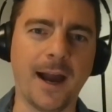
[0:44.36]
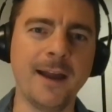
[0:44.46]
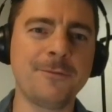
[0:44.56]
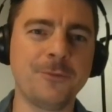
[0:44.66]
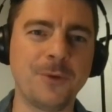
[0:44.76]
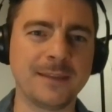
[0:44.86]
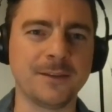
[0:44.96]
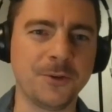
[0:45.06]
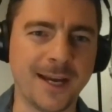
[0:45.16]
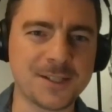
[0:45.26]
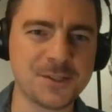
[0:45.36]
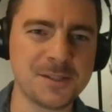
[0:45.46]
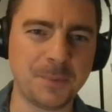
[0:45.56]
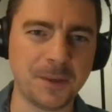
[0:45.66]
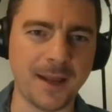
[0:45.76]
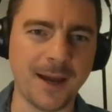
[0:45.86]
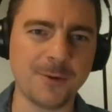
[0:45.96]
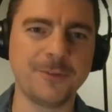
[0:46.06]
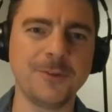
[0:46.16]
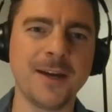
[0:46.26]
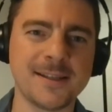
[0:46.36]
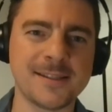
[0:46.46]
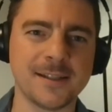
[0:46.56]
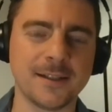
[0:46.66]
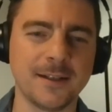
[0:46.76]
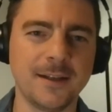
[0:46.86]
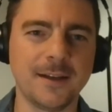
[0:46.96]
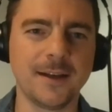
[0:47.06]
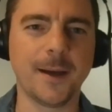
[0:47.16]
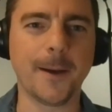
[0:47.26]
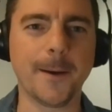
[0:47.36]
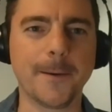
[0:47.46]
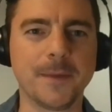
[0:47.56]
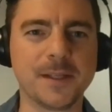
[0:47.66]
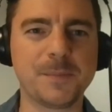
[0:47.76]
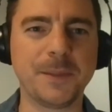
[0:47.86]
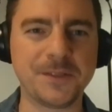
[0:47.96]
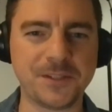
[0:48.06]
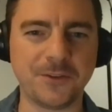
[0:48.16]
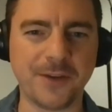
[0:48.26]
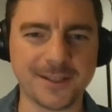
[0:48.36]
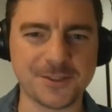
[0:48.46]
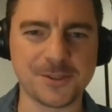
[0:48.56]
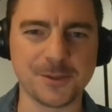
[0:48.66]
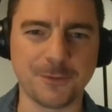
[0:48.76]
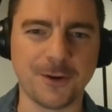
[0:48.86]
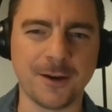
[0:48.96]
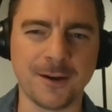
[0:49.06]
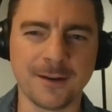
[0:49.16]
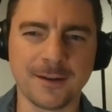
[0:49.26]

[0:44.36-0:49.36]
I've read the reactions, but how have you guys experienced the reactions so far?